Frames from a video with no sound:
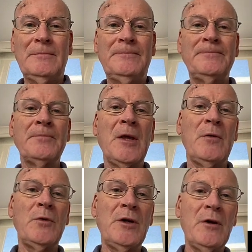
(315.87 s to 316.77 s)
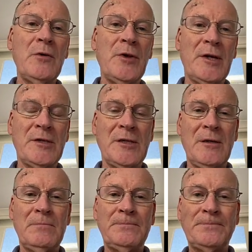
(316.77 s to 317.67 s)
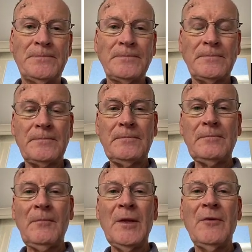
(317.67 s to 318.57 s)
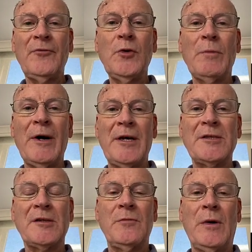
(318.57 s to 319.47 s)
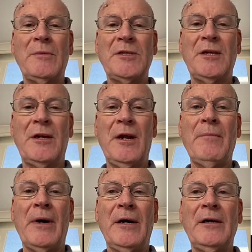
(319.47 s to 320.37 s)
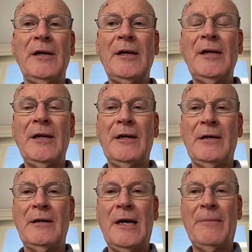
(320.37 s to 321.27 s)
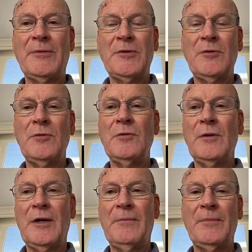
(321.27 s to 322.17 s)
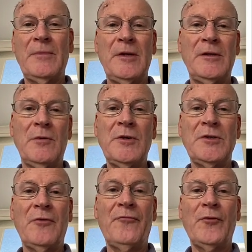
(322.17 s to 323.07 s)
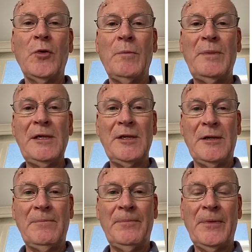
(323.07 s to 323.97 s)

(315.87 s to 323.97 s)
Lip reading: And we know that 4 bytes can represent a number up to in the region of 4 billion.